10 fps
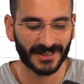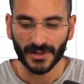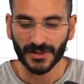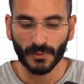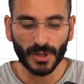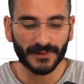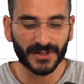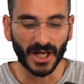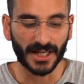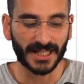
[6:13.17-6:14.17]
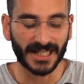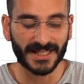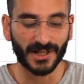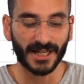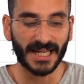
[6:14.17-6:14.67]
So what I've done is
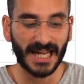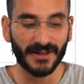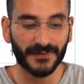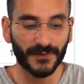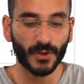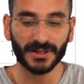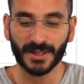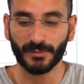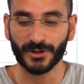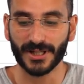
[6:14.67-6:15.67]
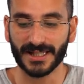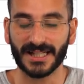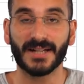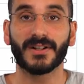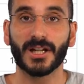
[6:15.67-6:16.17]
I have forked this project and
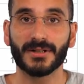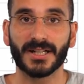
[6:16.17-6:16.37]
I've cloned